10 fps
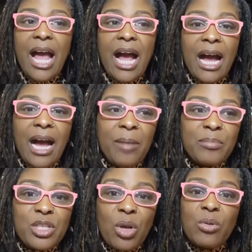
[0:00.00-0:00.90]
Um,
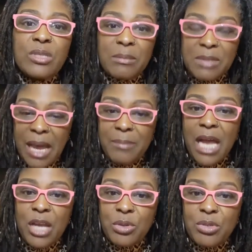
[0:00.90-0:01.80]
so sometimes
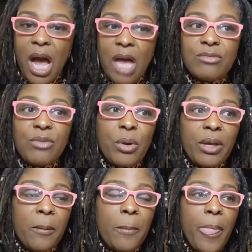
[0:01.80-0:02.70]
I use olive
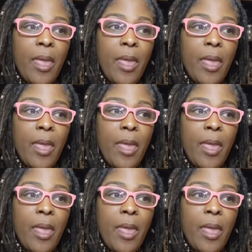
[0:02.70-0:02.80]
oil.